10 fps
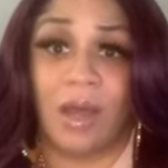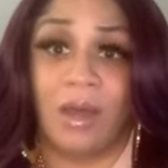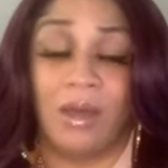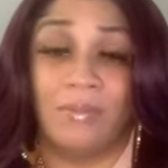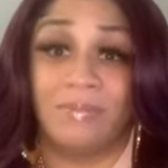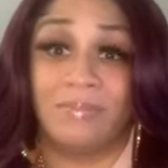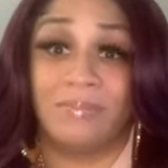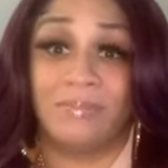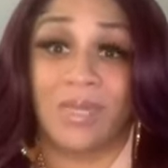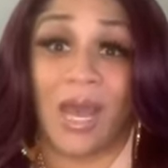
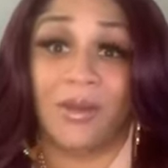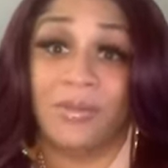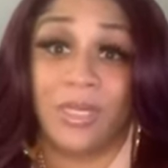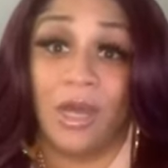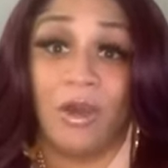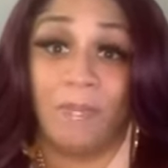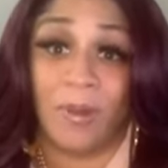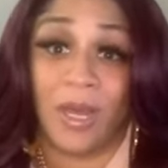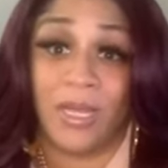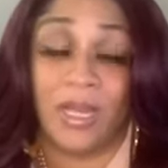I don't know,
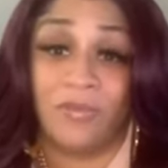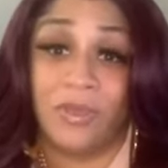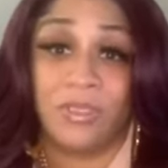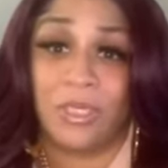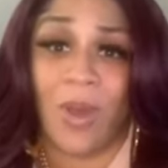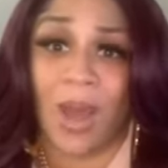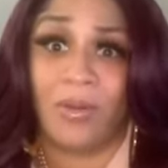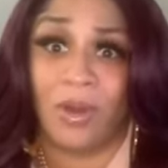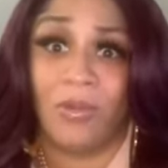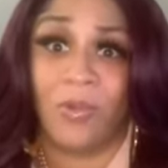but if you do,
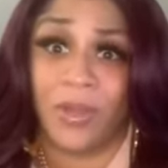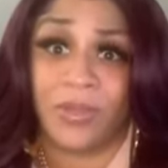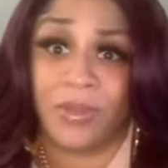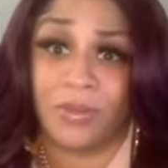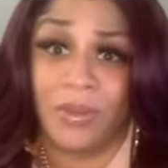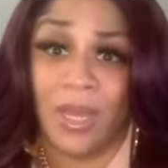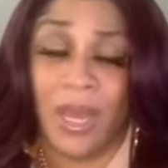I'll go with you.